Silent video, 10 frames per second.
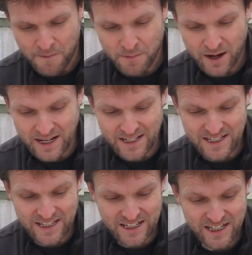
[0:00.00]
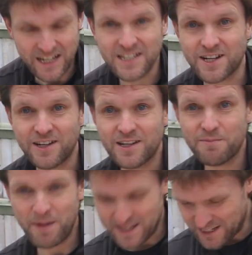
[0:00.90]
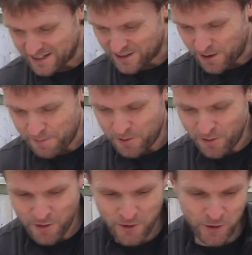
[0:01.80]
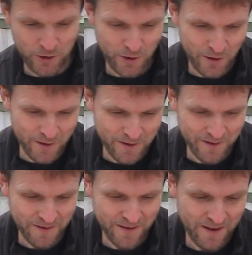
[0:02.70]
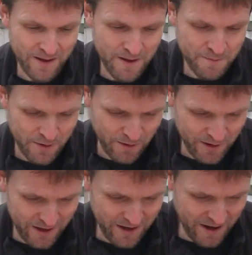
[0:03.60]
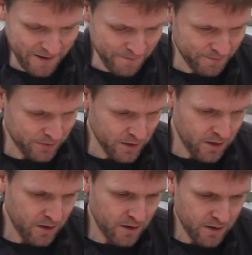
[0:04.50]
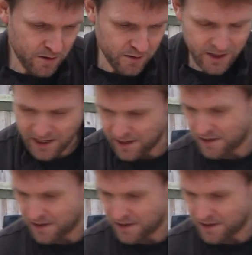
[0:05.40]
pretty decent cheese under the basics label. Who knew? Brilliant, eh? Okay,